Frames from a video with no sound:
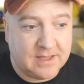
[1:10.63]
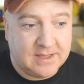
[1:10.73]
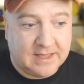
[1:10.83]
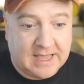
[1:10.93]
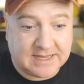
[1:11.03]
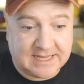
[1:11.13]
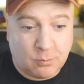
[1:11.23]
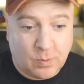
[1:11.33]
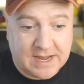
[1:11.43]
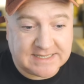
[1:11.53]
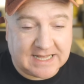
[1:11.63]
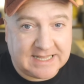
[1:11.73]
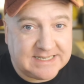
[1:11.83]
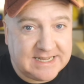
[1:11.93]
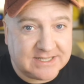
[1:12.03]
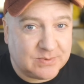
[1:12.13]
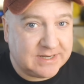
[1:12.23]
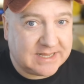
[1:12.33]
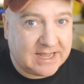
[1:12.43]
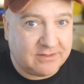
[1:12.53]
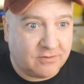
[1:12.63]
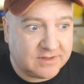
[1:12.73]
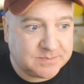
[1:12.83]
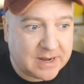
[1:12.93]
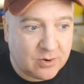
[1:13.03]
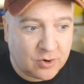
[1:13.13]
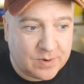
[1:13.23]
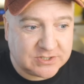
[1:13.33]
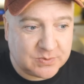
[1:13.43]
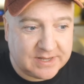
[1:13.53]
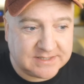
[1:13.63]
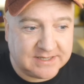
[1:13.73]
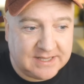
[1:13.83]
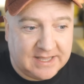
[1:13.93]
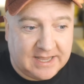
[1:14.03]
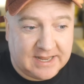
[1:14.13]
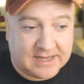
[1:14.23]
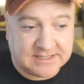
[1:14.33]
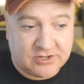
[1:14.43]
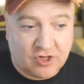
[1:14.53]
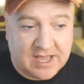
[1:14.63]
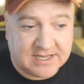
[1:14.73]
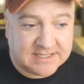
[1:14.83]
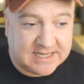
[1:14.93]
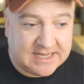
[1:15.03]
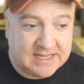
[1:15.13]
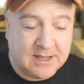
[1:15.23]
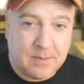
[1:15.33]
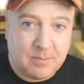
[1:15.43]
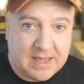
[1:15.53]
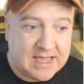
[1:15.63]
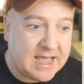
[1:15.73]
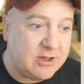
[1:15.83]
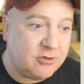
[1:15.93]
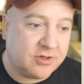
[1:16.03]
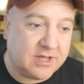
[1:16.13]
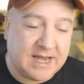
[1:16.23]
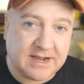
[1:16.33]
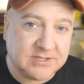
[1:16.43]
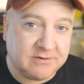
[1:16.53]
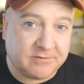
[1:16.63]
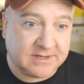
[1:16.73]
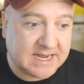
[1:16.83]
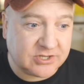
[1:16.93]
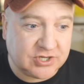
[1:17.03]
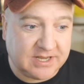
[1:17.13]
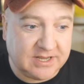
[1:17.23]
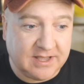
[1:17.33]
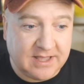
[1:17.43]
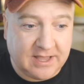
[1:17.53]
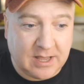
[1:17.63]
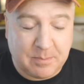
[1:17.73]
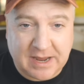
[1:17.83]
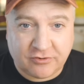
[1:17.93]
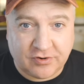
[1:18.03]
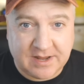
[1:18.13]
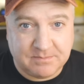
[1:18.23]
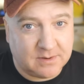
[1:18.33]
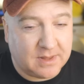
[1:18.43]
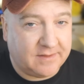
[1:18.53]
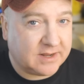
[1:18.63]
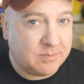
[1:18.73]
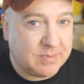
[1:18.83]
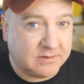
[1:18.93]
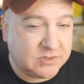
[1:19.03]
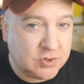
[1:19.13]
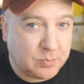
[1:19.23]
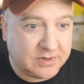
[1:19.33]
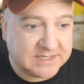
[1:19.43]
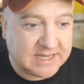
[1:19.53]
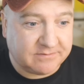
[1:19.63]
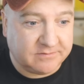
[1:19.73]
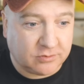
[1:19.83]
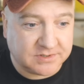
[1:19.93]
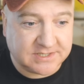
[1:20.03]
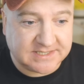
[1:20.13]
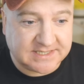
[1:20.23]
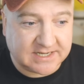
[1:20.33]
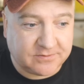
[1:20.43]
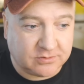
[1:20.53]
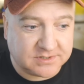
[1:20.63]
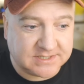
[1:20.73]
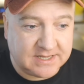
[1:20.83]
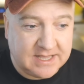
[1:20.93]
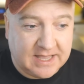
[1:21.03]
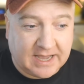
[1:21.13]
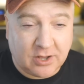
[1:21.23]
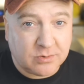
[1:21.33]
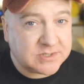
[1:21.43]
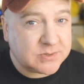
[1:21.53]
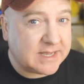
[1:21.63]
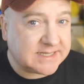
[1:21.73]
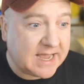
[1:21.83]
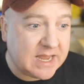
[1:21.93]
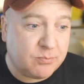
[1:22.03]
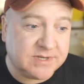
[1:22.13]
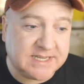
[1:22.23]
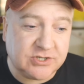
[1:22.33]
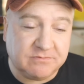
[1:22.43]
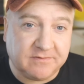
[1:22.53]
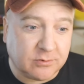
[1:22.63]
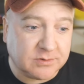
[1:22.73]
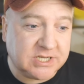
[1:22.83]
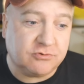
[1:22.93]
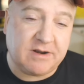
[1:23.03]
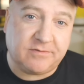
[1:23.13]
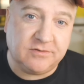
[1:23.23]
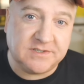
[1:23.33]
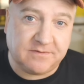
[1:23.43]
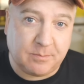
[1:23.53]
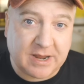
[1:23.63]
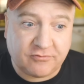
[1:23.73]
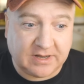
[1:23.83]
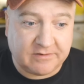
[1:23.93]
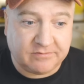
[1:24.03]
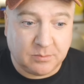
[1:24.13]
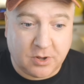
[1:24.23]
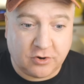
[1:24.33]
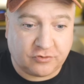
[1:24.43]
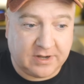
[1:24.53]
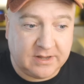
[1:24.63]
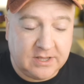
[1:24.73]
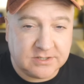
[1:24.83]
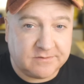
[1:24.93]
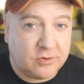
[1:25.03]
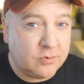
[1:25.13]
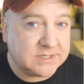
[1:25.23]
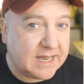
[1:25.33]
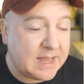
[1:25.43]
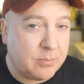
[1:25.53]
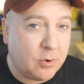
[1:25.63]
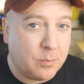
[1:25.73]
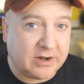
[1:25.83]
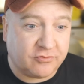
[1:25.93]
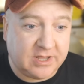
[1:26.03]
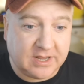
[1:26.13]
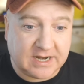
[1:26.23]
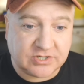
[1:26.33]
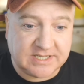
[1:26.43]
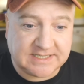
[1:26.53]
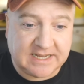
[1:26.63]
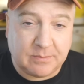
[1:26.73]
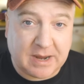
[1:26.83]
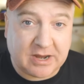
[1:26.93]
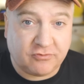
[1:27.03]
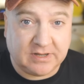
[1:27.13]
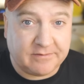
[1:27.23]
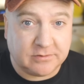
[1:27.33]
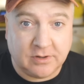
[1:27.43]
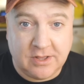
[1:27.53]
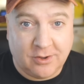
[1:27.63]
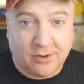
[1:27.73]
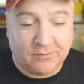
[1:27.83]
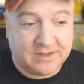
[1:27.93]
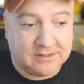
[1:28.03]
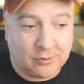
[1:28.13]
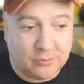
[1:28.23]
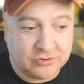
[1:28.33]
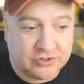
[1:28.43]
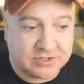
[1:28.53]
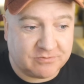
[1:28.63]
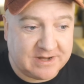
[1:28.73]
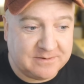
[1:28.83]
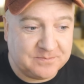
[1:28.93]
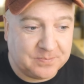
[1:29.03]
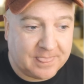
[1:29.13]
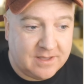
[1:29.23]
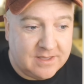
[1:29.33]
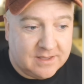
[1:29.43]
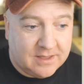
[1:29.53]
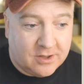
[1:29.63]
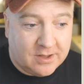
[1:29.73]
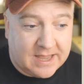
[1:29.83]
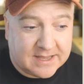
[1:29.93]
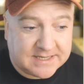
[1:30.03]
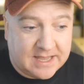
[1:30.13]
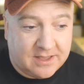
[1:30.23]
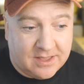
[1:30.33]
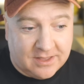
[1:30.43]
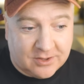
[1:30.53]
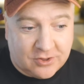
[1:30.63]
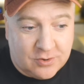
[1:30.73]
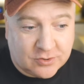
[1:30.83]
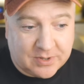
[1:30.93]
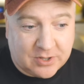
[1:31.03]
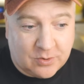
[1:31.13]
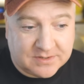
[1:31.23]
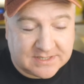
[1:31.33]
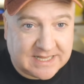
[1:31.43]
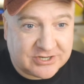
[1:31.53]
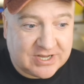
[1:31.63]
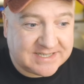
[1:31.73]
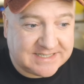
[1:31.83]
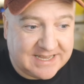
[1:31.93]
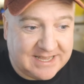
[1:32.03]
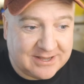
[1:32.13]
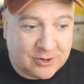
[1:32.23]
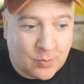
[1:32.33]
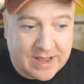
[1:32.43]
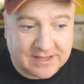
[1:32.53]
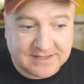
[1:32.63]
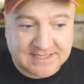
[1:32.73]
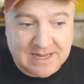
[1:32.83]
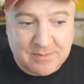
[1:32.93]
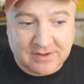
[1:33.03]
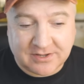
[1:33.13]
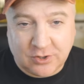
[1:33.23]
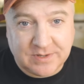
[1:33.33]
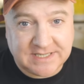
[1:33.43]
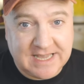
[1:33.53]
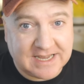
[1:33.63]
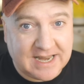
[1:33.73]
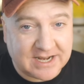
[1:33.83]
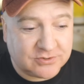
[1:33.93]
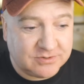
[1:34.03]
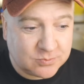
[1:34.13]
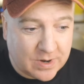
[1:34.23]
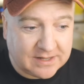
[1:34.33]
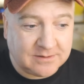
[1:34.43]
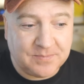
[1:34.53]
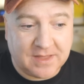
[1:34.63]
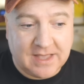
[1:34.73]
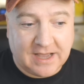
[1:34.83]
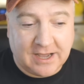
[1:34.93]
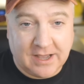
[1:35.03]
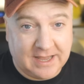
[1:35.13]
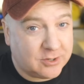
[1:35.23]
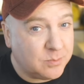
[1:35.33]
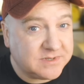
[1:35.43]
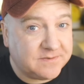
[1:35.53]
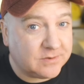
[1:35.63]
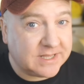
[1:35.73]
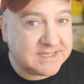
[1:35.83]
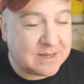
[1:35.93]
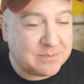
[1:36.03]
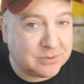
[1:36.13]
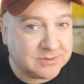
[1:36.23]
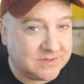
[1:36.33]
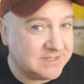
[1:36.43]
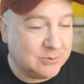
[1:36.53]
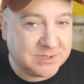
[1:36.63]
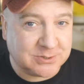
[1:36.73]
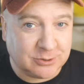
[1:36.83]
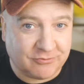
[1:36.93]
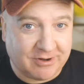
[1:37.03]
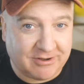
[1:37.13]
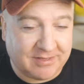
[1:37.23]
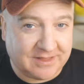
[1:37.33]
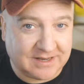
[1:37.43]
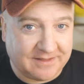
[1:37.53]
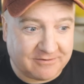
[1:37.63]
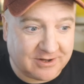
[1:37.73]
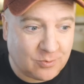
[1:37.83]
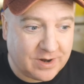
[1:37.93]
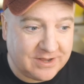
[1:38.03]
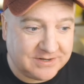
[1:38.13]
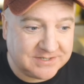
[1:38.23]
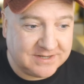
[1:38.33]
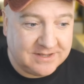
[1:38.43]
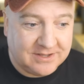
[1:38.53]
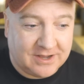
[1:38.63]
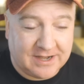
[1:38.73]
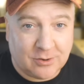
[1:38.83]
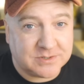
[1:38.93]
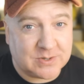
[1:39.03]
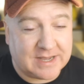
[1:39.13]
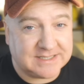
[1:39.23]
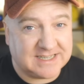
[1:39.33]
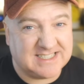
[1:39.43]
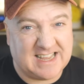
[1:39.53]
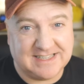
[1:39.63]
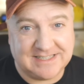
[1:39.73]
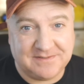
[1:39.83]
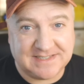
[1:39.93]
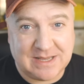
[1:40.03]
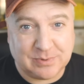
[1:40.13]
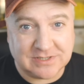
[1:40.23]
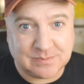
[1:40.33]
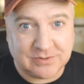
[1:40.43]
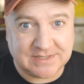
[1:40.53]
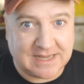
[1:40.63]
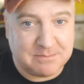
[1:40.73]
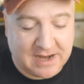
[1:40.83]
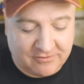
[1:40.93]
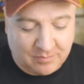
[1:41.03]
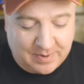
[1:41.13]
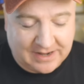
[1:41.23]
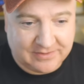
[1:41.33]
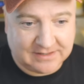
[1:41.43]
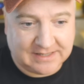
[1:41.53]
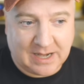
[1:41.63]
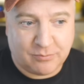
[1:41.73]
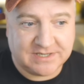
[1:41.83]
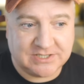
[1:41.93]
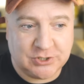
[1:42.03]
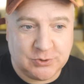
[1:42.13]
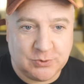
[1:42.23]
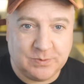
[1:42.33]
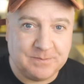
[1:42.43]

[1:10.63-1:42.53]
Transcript: It has a white LED to indicate that there's power going to it. It has a JST PH connector for attaching uh, a battery and that could be 2.7 volts to 6 volts. And it also has a high precision voltage reference for battery level monitoring. So if you use a LiPo battery, you can actually see the battery level on the launcher screen. Uh, it has a QW slash ST Qwiic STEMMA QT connector as well. Uh, it comes fully assembled, so there's no soldering or anything like that required. And it also has extensive C++ and MicroPython libraries too.